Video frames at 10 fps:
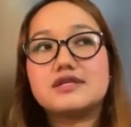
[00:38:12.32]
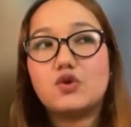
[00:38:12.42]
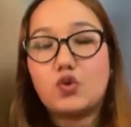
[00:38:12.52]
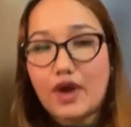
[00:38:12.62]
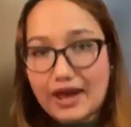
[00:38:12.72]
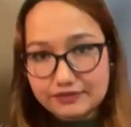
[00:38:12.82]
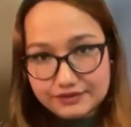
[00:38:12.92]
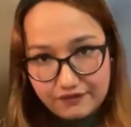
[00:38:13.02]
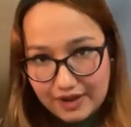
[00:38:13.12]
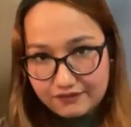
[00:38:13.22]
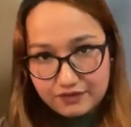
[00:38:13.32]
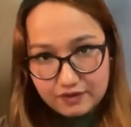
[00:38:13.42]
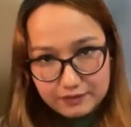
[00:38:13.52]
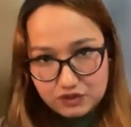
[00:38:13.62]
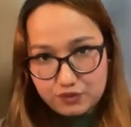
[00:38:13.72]
who have survived from
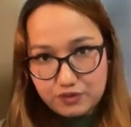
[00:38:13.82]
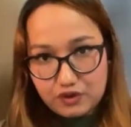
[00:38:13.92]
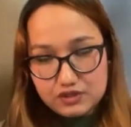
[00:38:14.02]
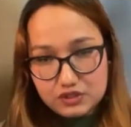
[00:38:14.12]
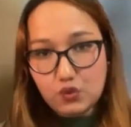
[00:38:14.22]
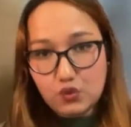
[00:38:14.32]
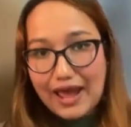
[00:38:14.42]
the tuberculosis who